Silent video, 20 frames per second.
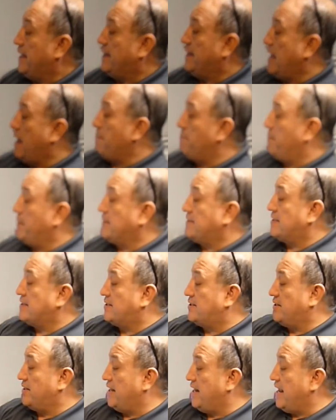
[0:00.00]
That brings
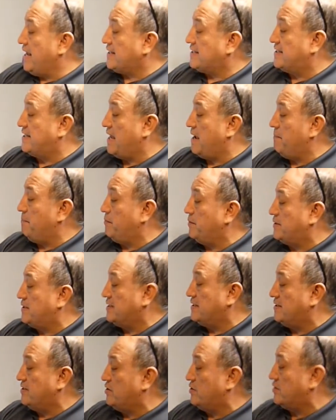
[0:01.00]
us to the next step, which
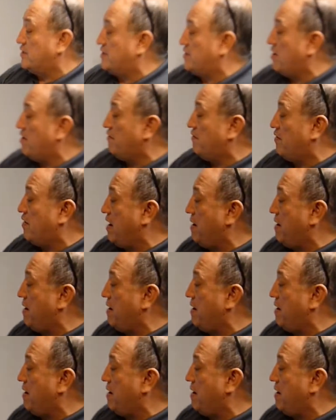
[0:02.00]
is your server